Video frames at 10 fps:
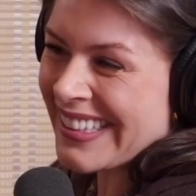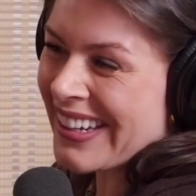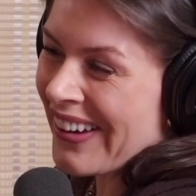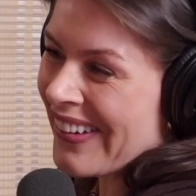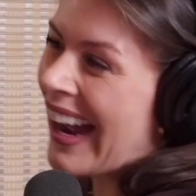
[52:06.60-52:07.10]

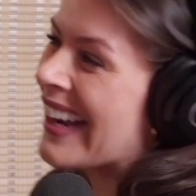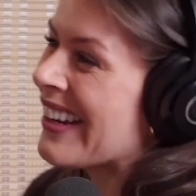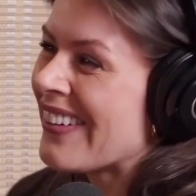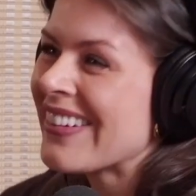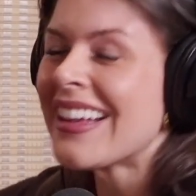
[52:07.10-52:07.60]
No, I
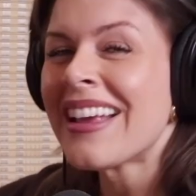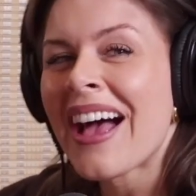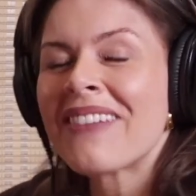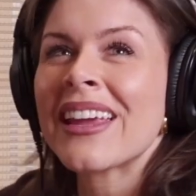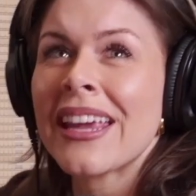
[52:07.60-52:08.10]
know.
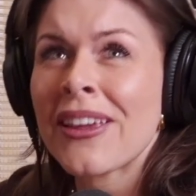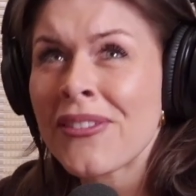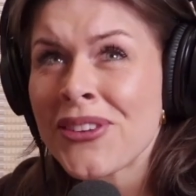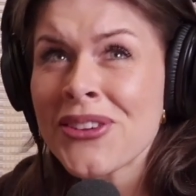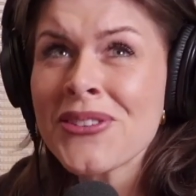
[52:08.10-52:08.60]
I'm like,
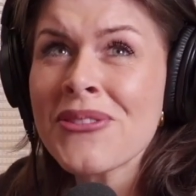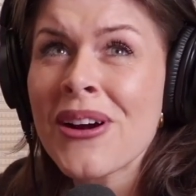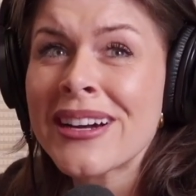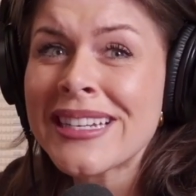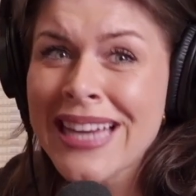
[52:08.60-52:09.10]
if you
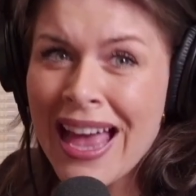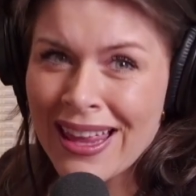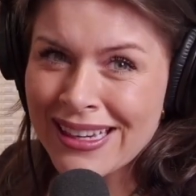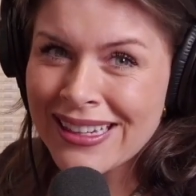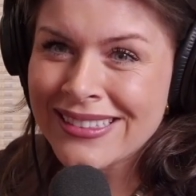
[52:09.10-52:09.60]
are
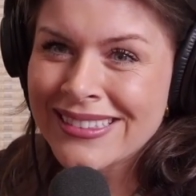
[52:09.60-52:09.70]
Italian.